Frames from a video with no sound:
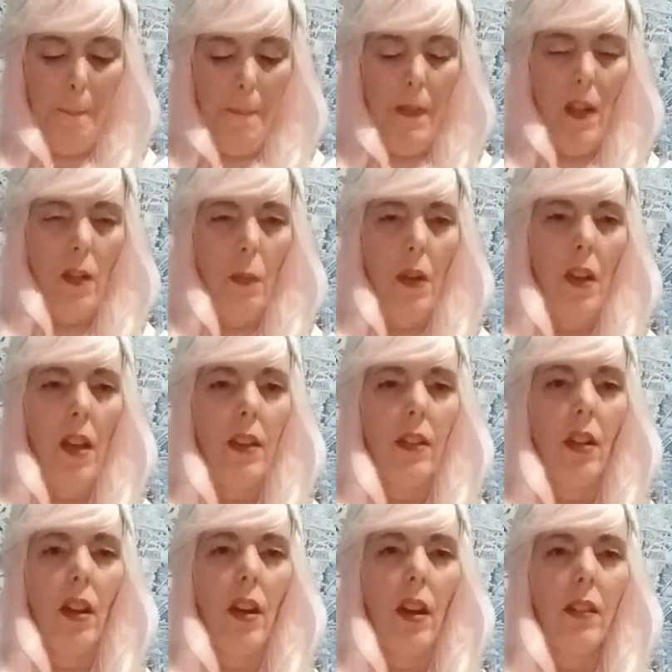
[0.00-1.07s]
since we last
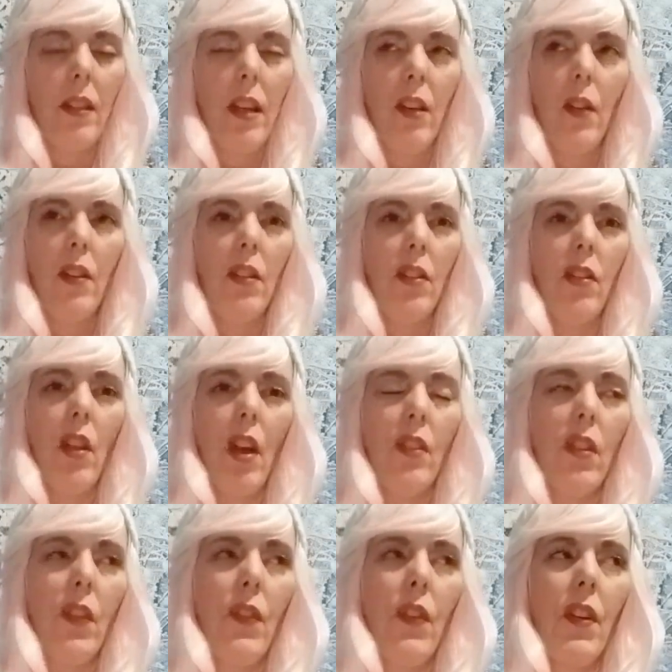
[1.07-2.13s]
talked? I know I just talked
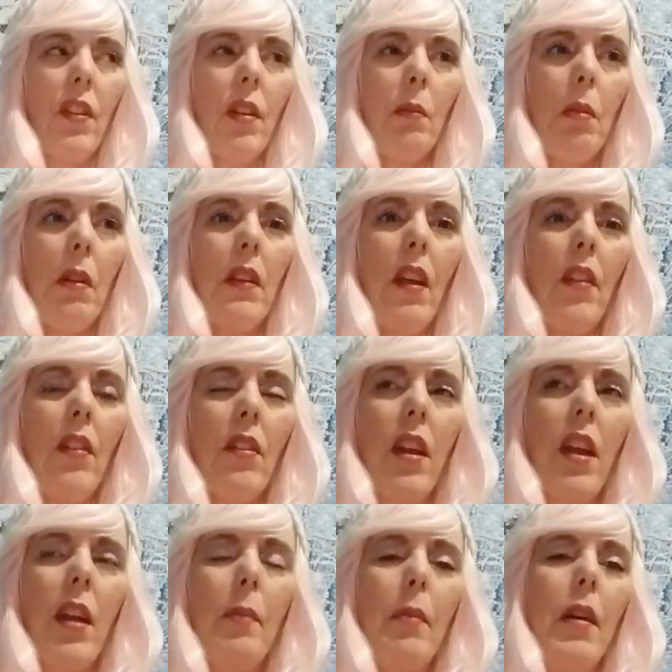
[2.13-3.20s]
to you for a little bit the other
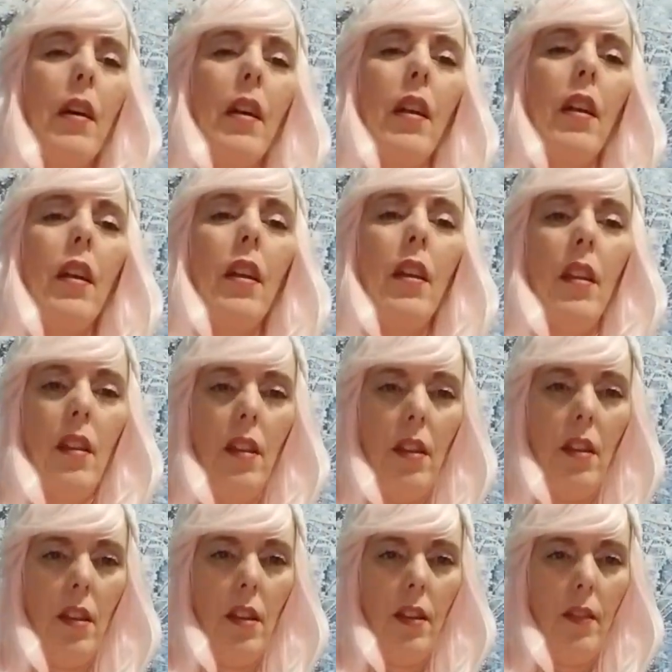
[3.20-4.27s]
day, but
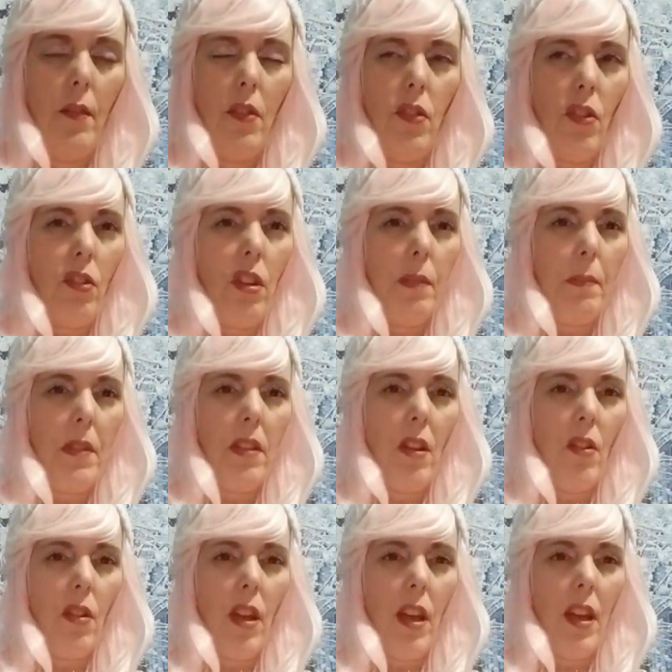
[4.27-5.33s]
was your Christmas
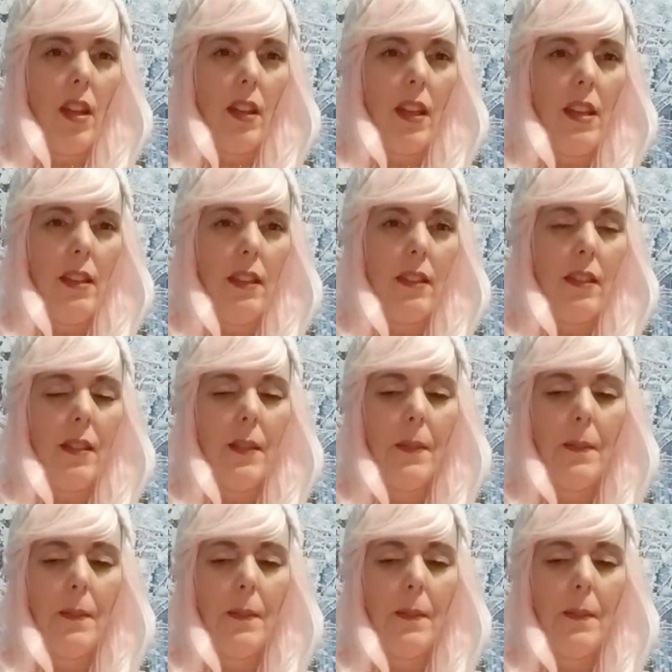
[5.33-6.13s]
okay at least?